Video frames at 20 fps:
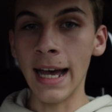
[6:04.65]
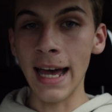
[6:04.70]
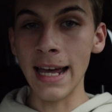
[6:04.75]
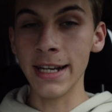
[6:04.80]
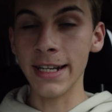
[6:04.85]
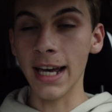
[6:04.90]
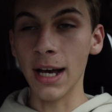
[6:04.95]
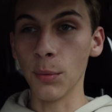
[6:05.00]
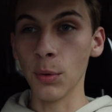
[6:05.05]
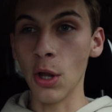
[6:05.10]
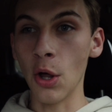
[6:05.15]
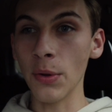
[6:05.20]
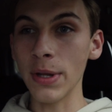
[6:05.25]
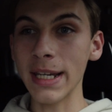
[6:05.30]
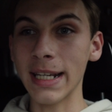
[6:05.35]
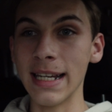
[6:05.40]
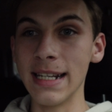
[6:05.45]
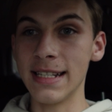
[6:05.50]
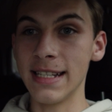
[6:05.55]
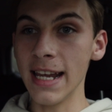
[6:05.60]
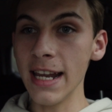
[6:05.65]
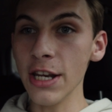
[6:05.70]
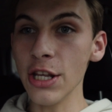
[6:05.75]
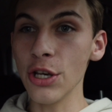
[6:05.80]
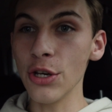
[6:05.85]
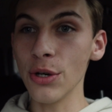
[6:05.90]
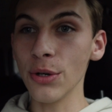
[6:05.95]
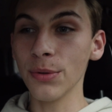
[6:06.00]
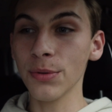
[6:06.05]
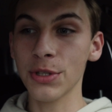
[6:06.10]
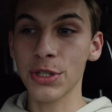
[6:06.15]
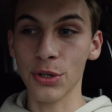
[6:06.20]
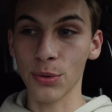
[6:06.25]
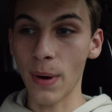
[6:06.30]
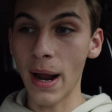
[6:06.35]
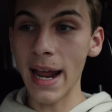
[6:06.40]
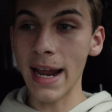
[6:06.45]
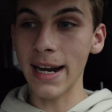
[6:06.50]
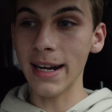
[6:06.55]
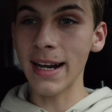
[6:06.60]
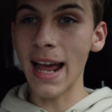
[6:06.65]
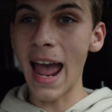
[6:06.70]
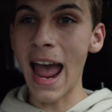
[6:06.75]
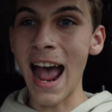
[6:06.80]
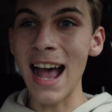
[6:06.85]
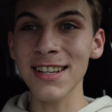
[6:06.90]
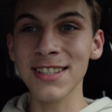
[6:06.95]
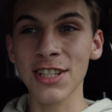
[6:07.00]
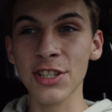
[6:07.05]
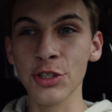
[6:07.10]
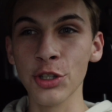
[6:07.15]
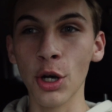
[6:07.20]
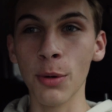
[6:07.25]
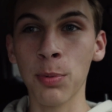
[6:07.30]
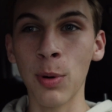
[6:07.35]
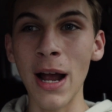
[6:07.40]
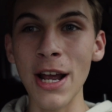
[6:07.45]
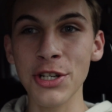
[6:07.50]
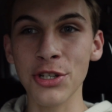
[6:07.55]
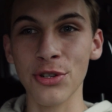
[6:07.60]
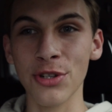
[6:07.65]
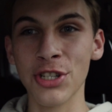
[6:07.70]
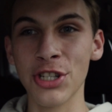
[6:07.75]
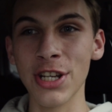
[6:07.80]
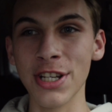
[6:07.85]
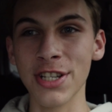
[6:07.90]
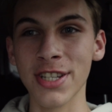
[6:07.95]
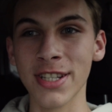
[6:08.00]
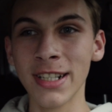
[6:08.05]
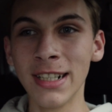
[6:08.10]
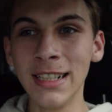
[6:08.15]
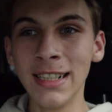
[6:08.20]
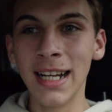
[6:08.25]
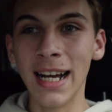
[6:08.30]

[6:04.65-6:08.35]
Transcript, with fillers: and uh, will only continue to rain as the slow pressure is just